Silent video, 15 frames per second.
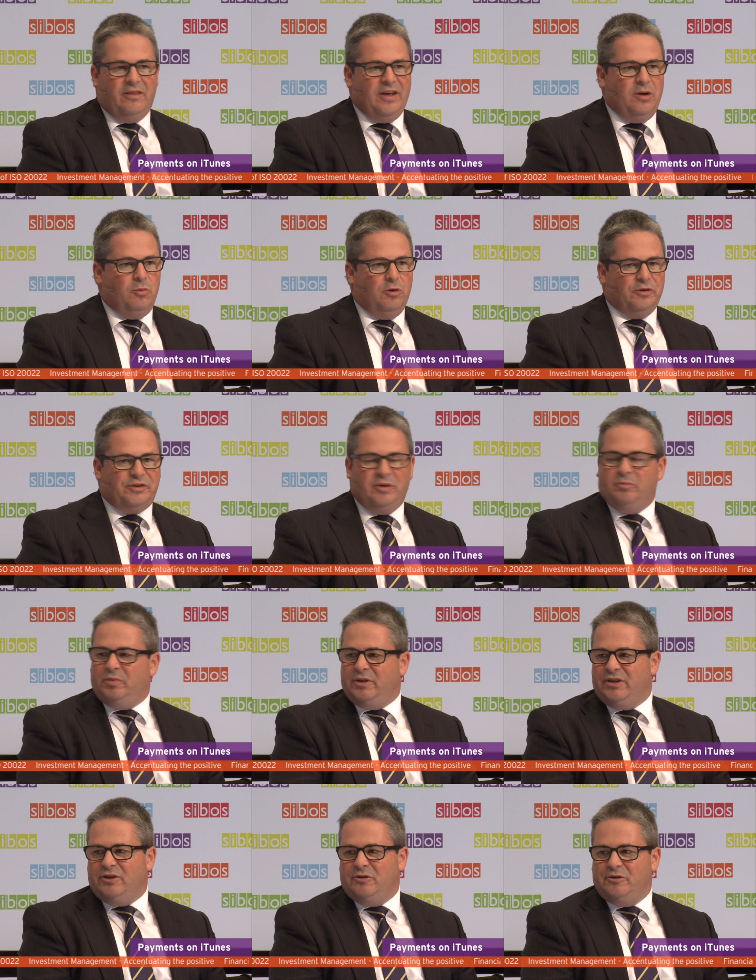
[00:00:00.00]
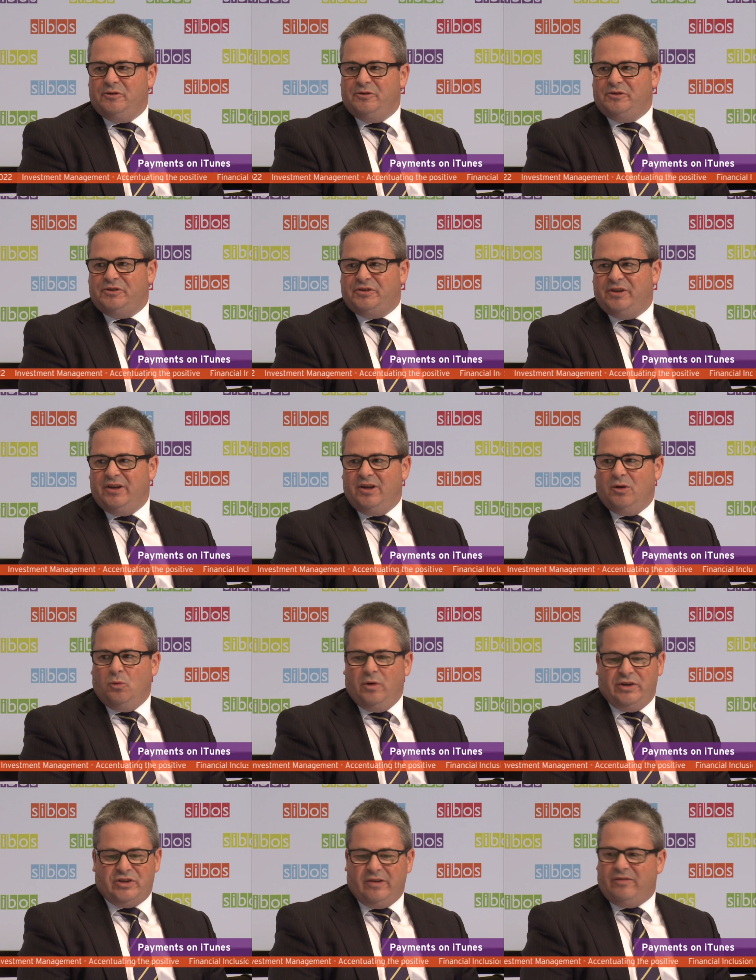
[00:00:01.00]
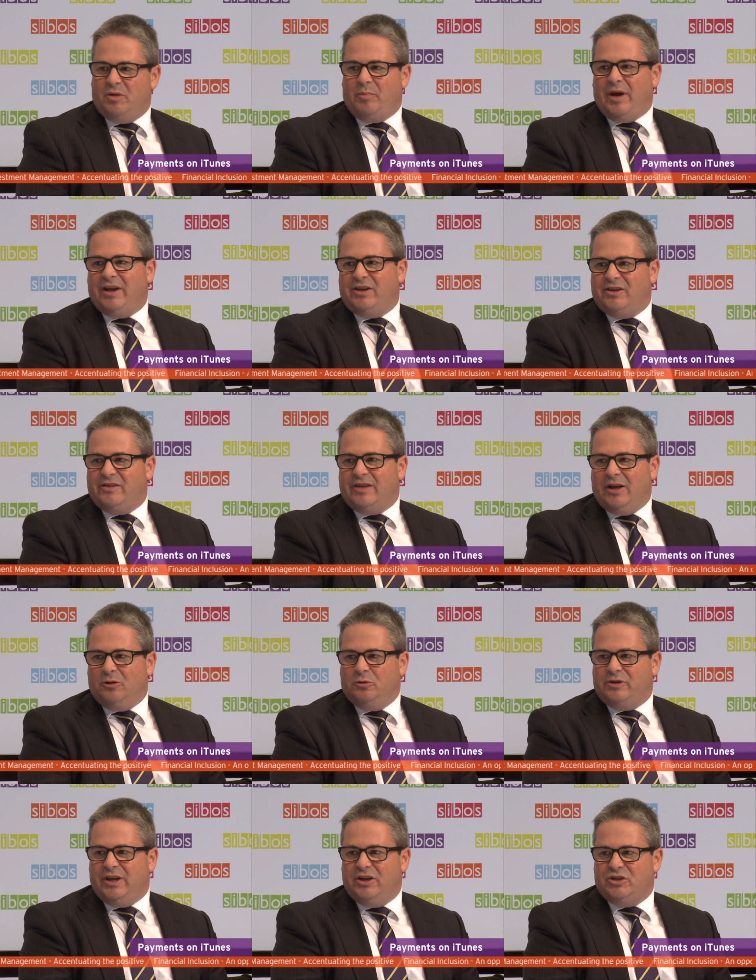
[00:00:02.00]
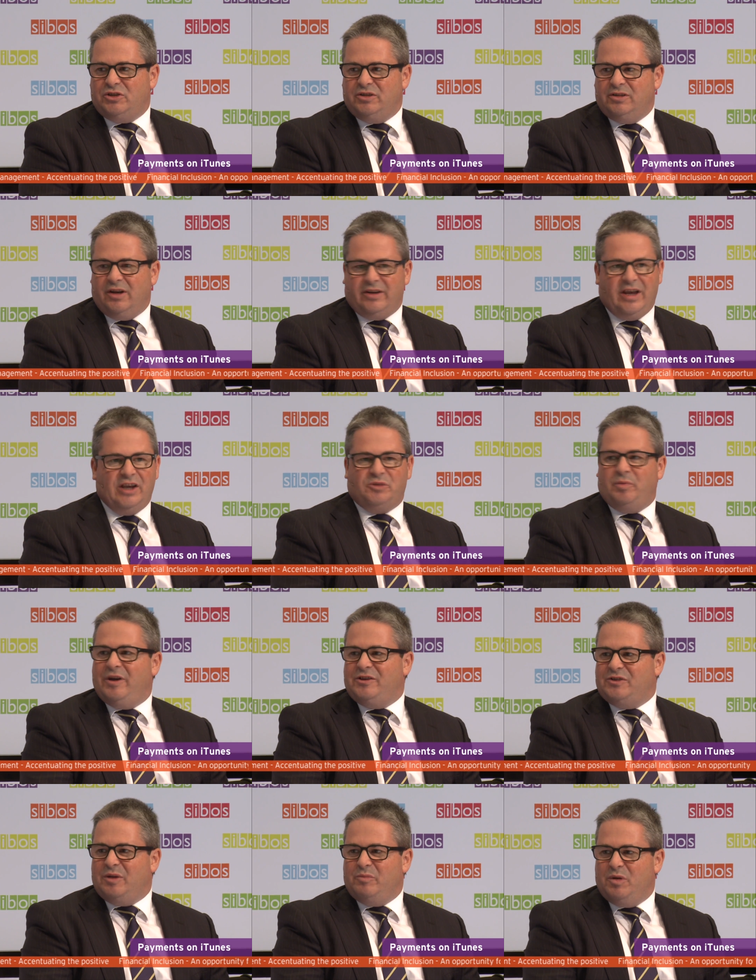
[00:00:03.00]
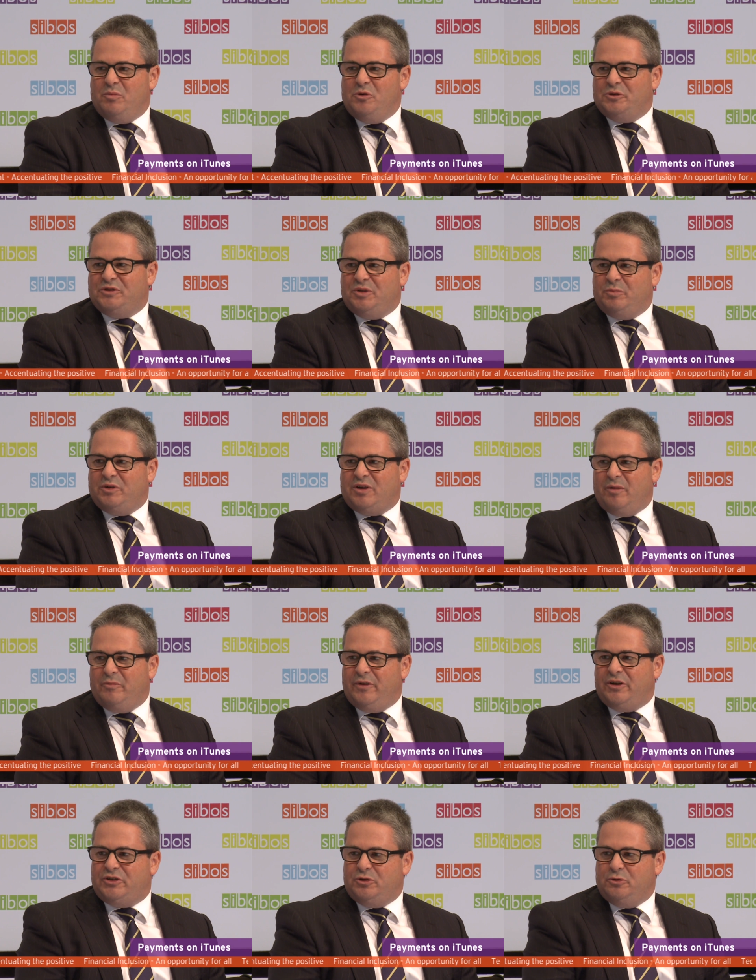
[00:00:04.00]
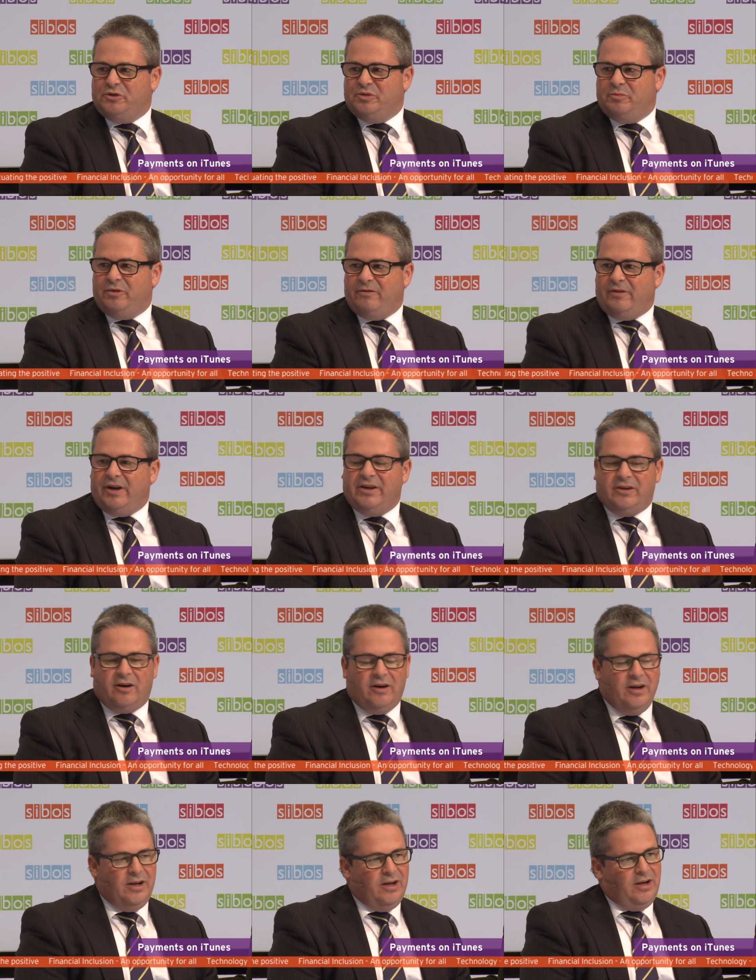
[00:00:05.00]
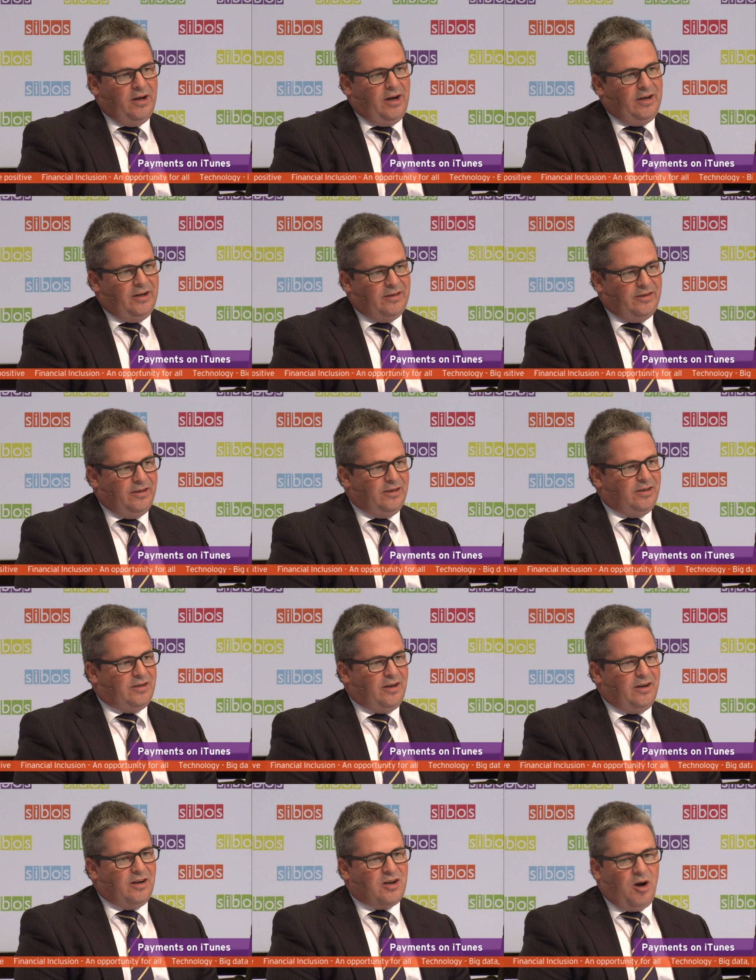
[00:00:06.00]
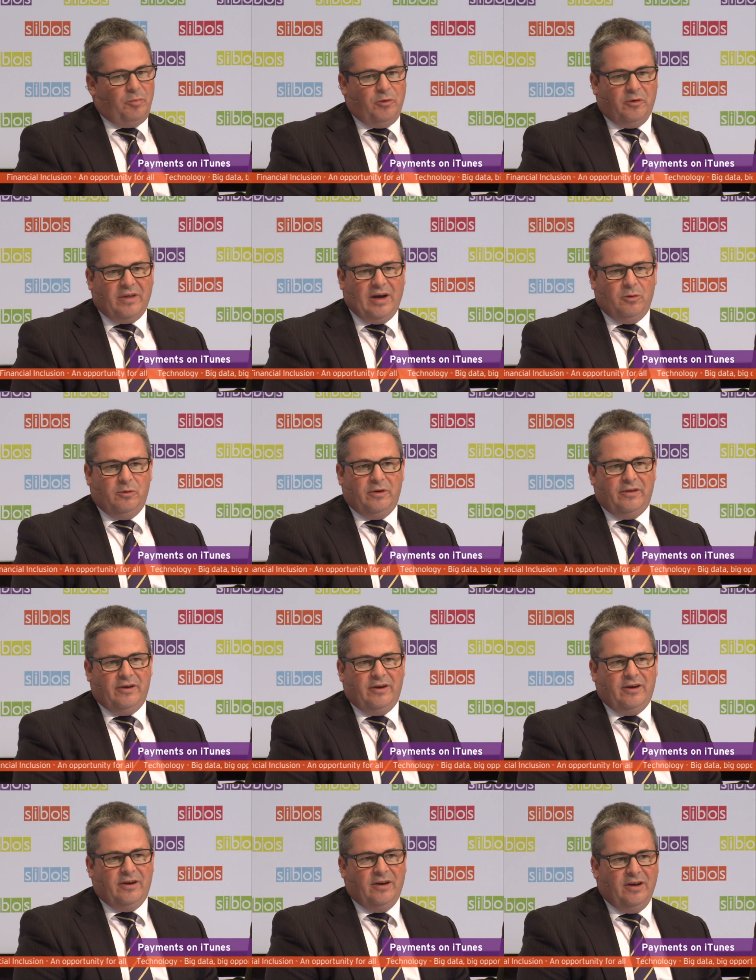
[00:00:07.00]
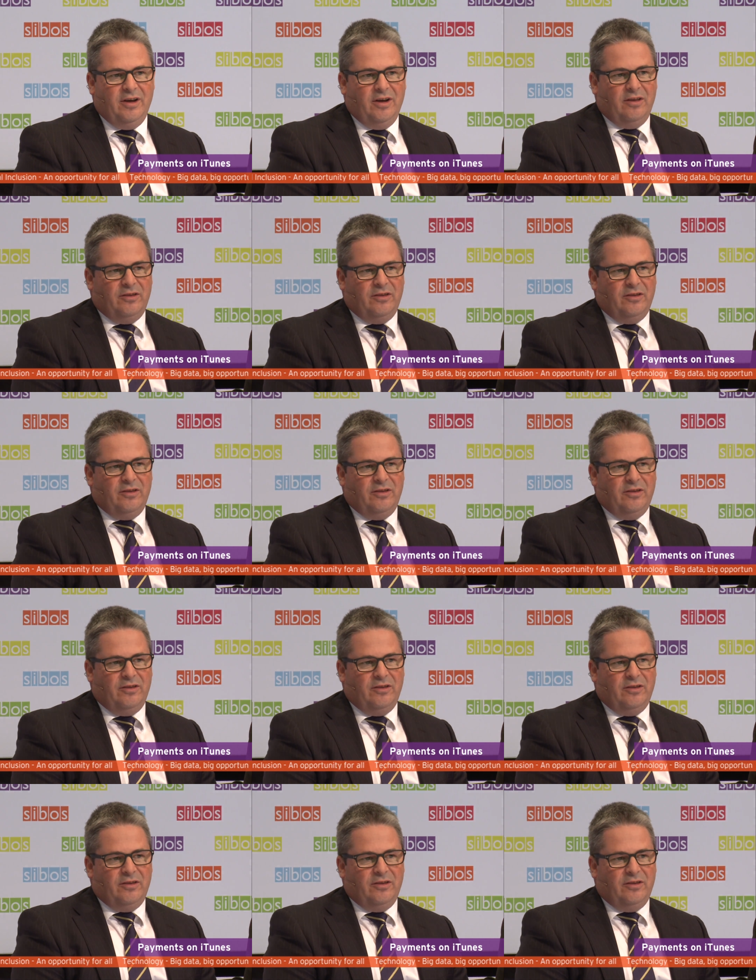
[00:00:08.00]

They will simply use whichever bank in that location, I guess, pays them the most to become their chosen provider. And I think kind of couple that with uh,